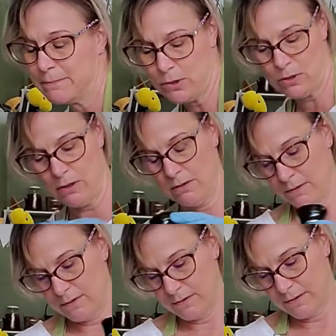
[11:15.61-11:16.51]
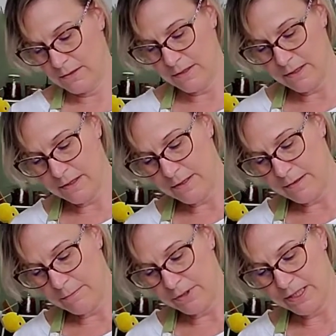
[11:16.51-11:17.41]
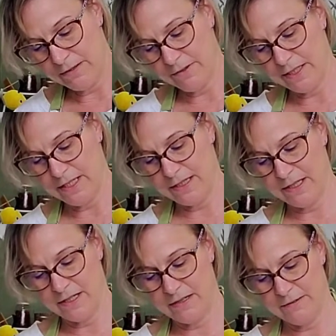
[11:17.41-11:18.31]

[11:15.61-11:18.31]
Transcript: bowl, put that right on here.